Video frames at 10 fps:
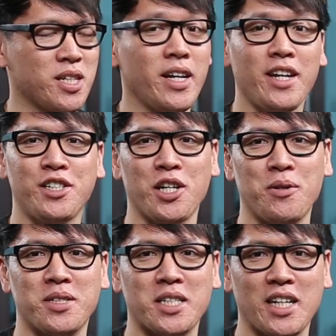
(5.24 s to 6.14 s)
today's
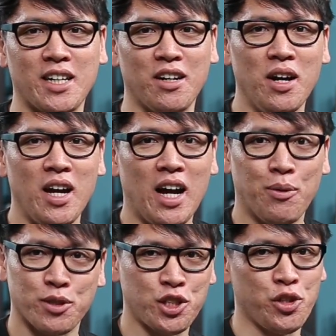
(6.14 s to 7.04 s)
show and tell,
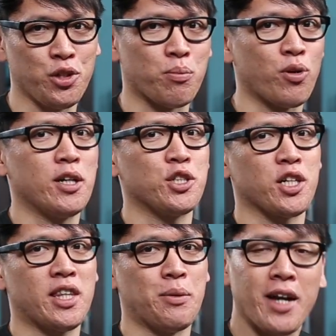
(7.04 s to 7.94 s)
I want to show you a
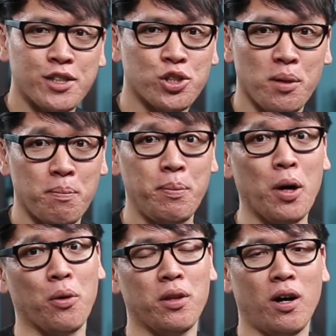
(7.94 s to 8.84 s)
project that we actually
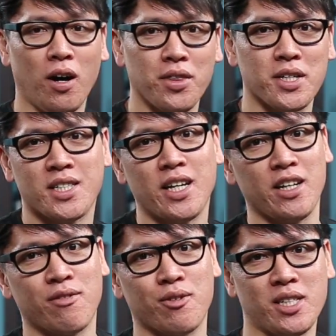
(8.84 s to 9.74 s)
built on the
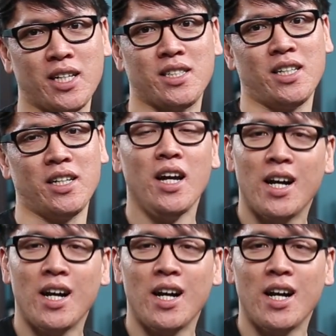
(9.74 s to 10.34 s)
site for Tested.